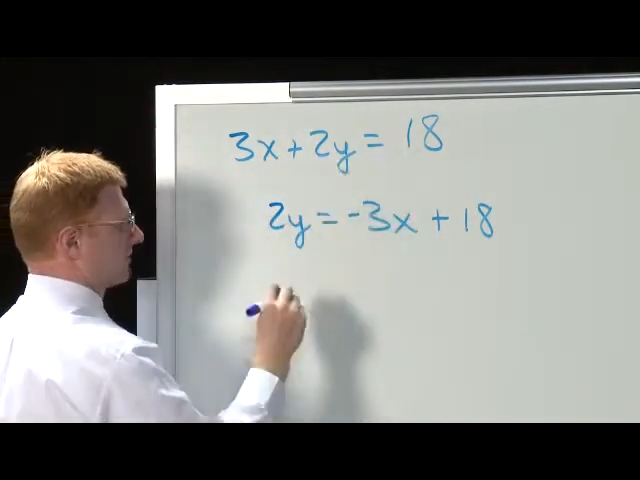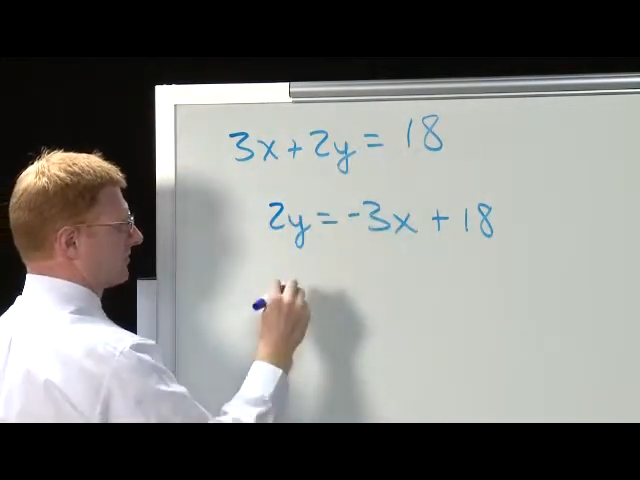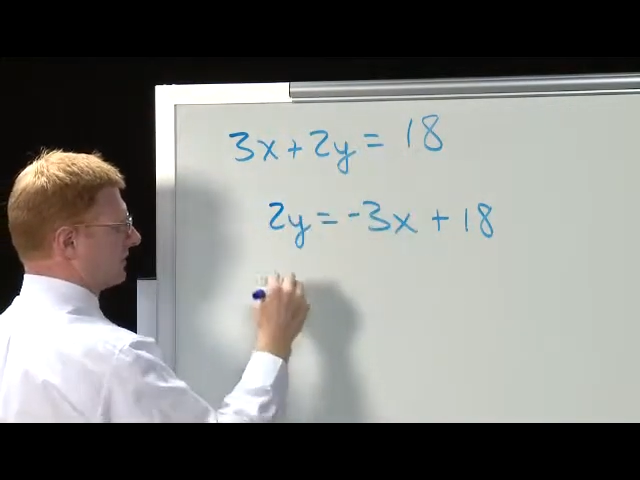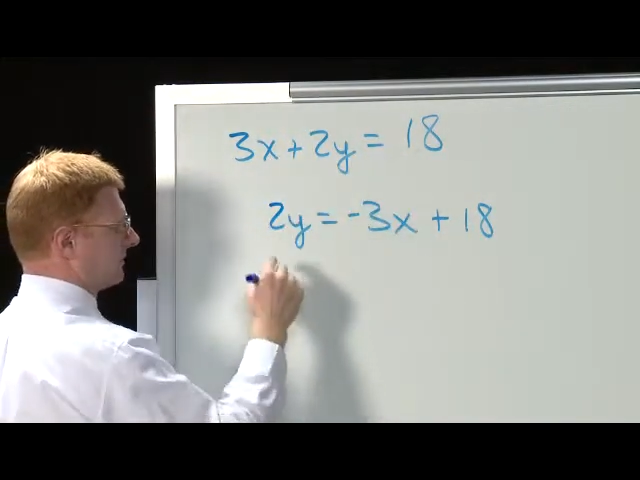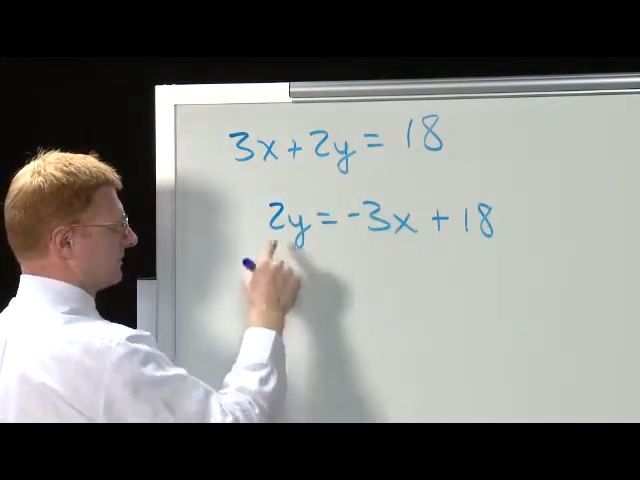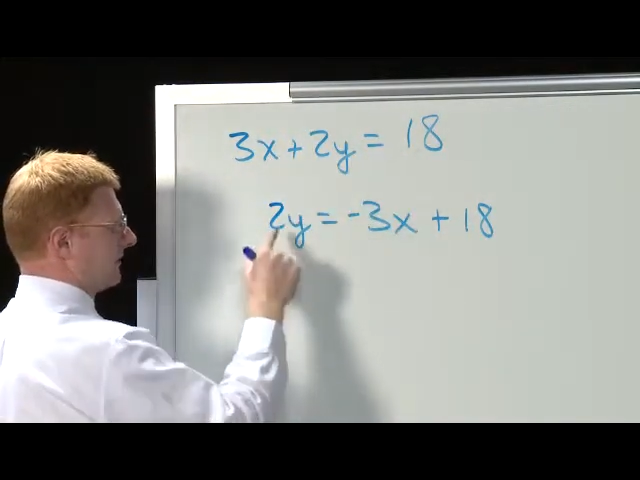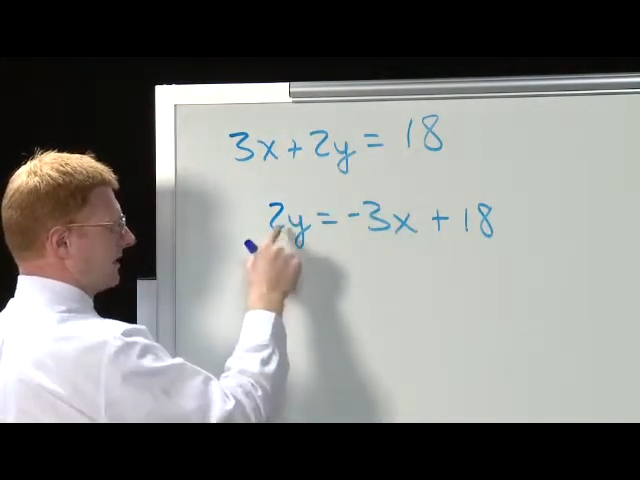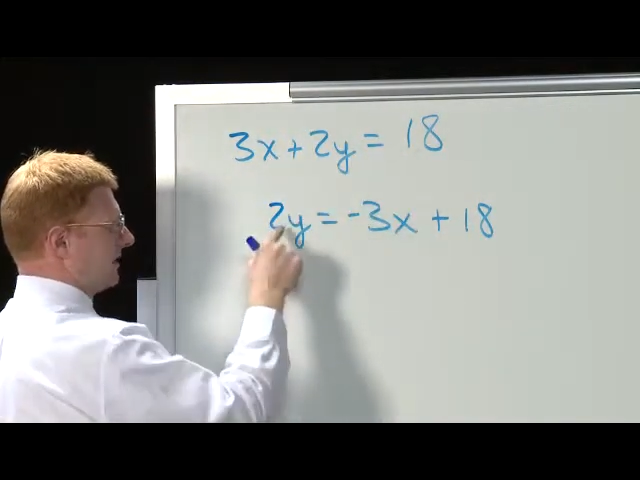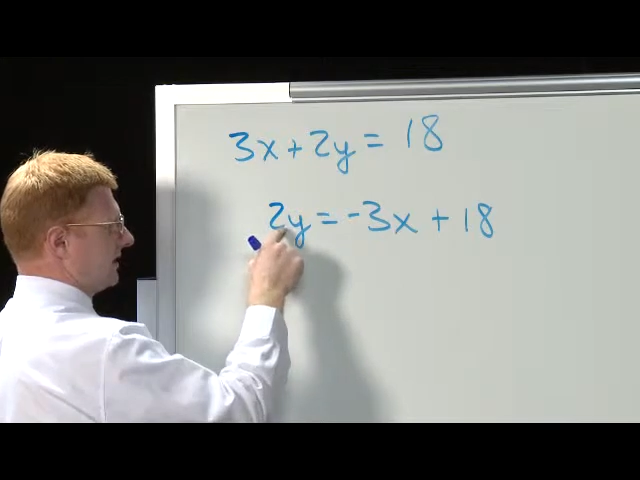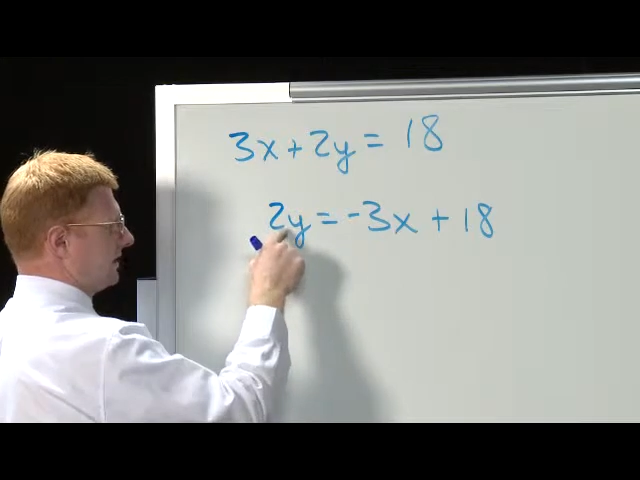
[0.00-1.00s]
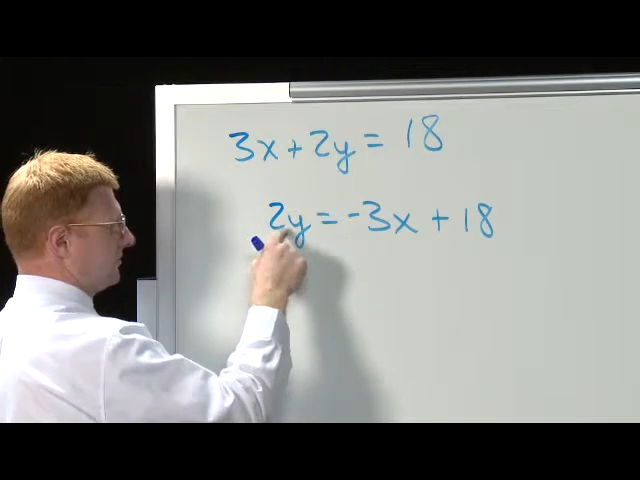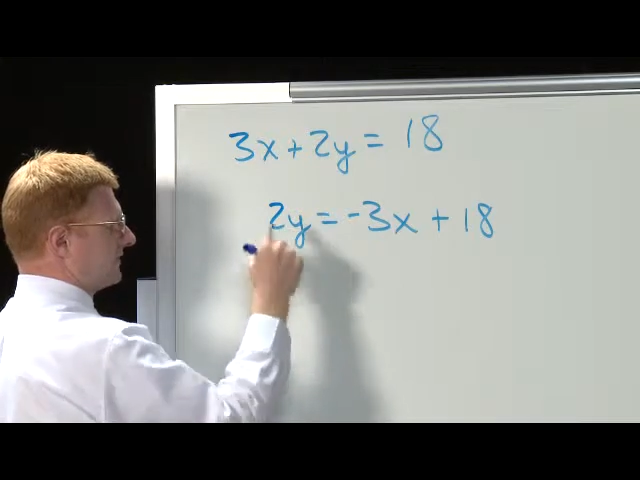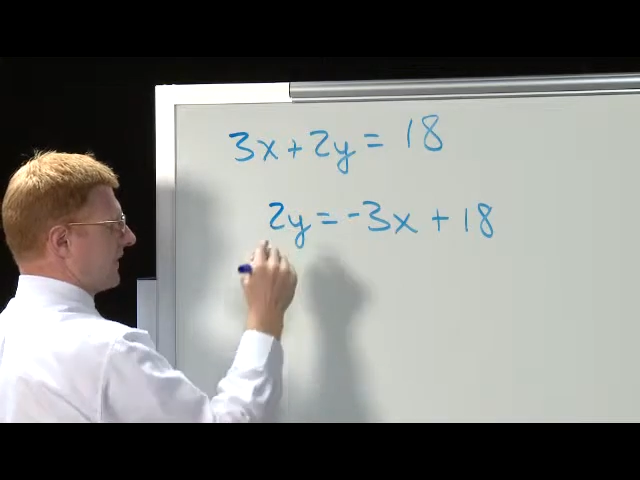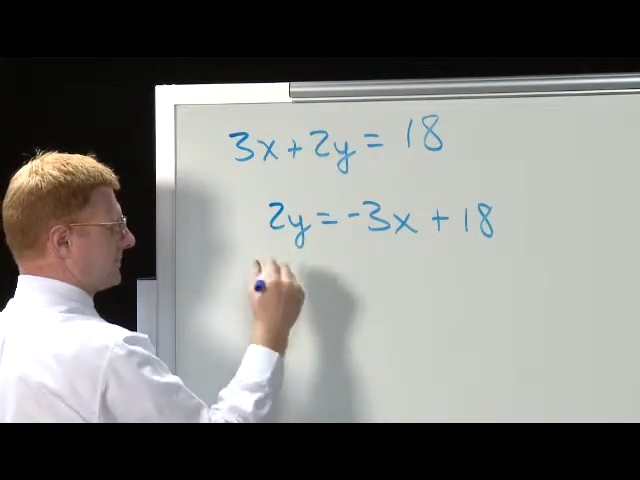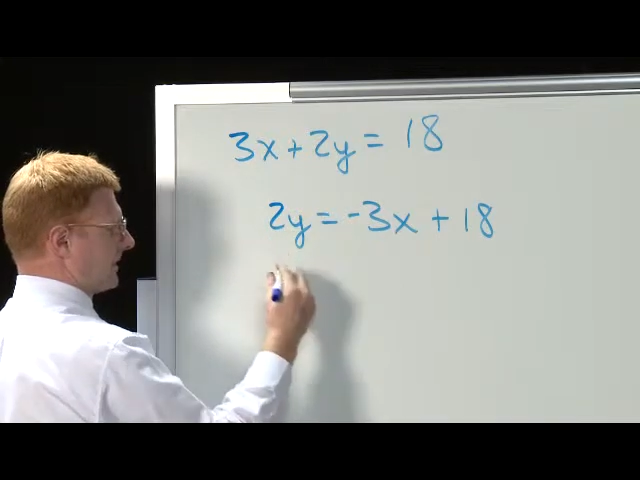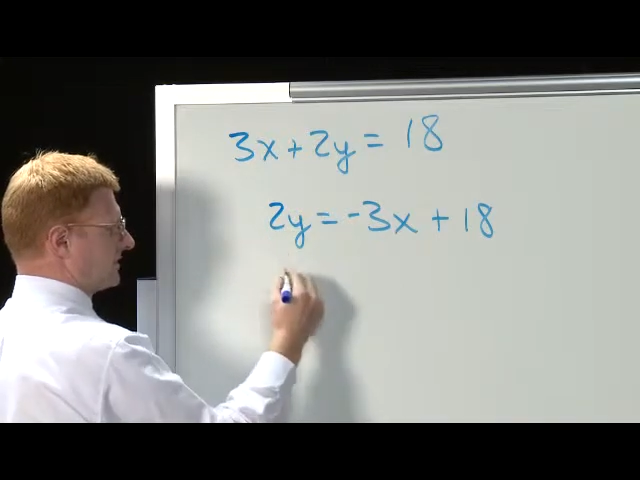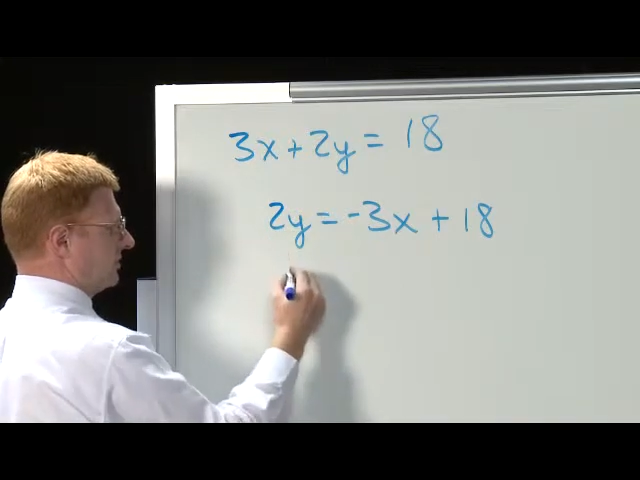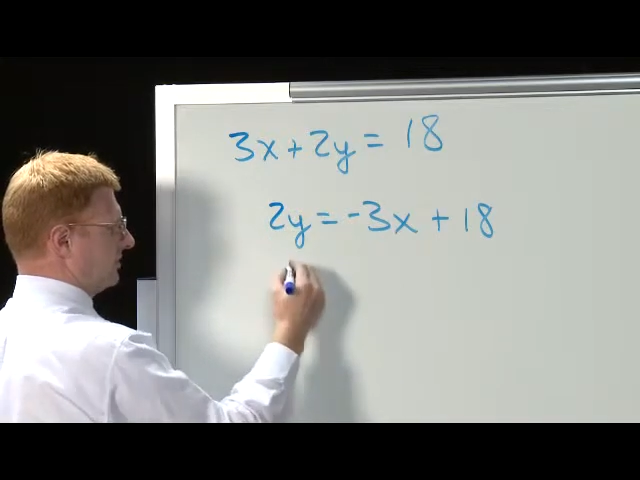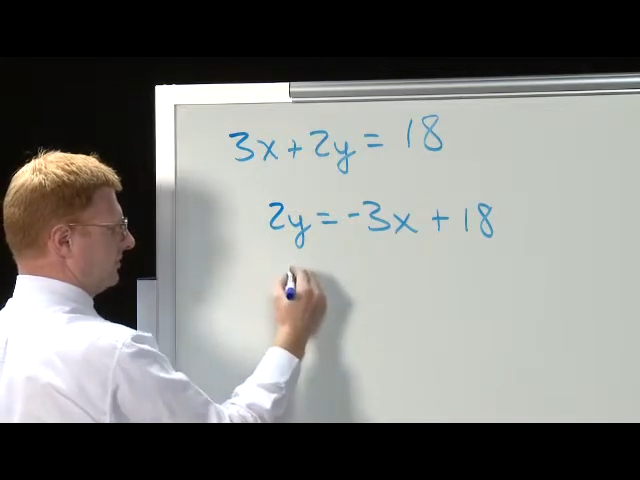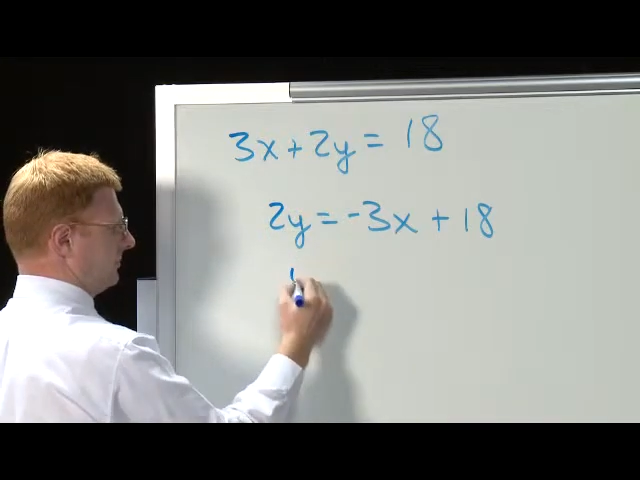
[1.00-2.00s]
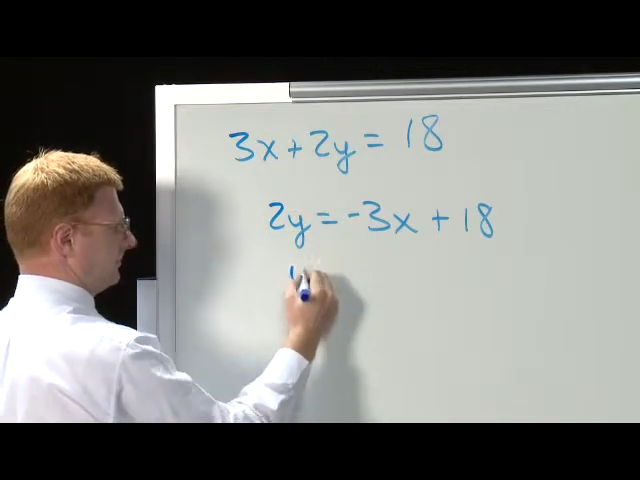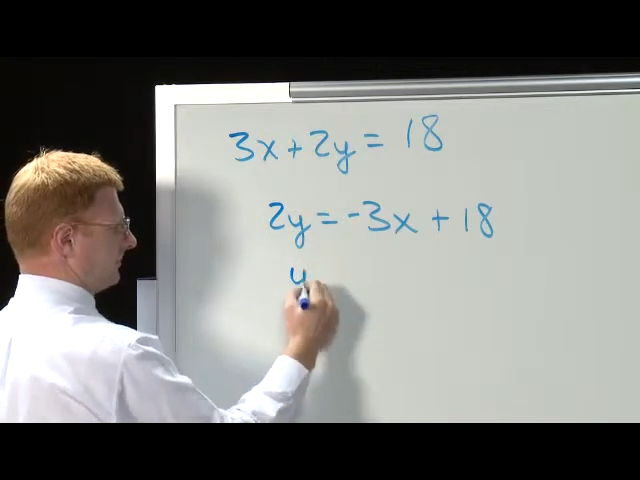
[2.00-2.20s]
over. Then we divide by 2.